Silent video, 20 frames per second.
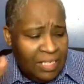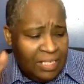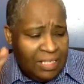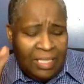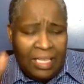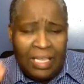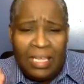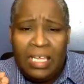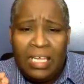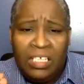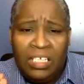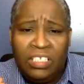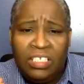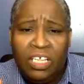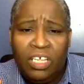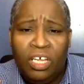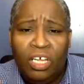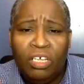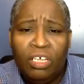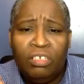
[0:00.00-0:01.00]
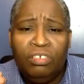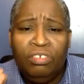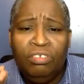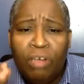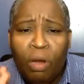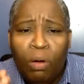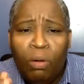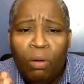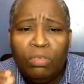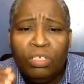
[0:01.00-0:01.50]
things
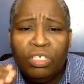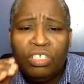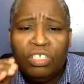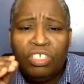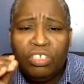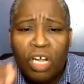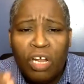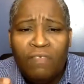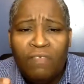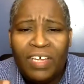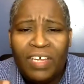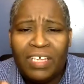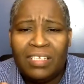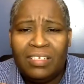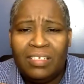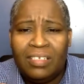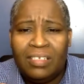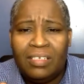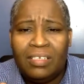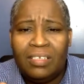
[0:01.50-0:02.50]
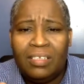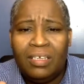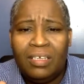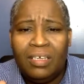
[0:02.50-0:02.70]
don't serve us.